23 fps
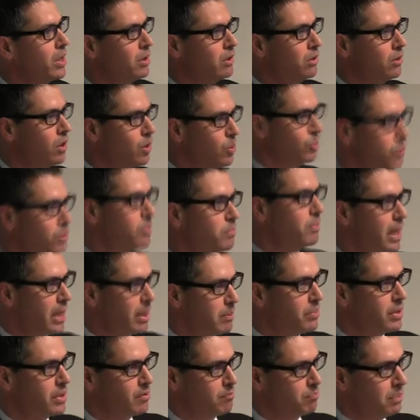want a loan to buy
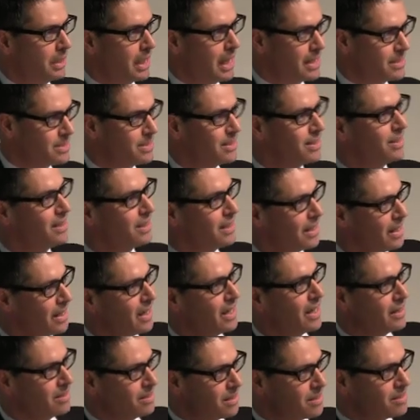a bit of plastic,
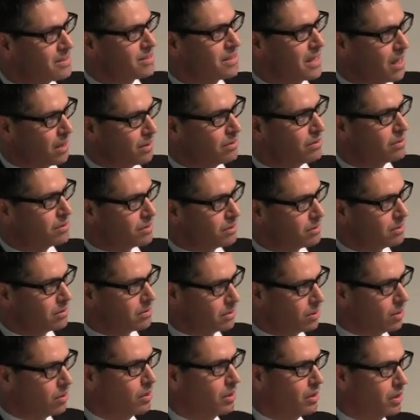it does sound to, you